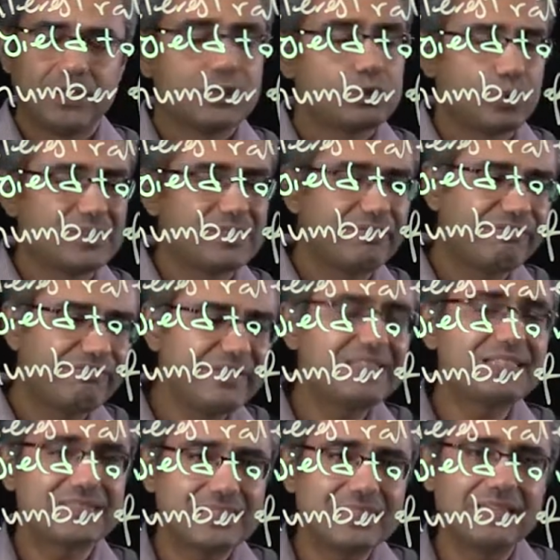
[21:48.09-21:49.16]
So it's a
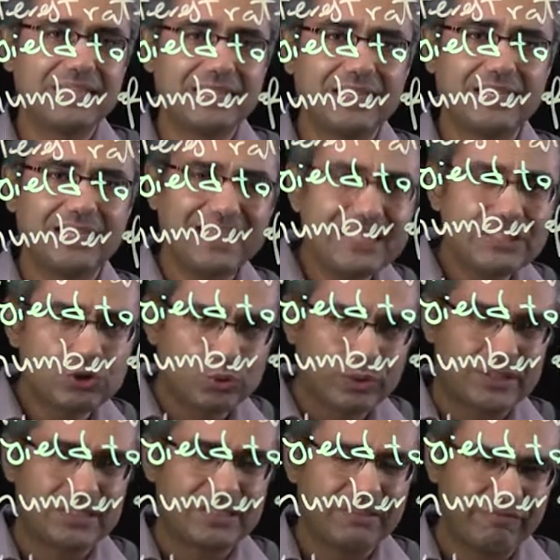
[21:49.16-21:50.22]
fixed
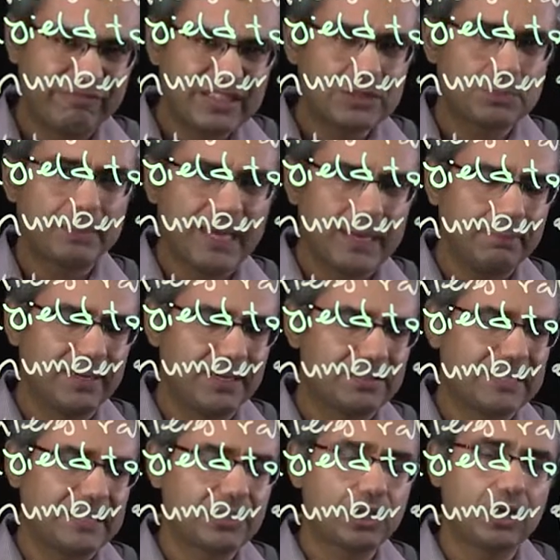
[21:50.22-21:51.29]
interest, a fixed payment that the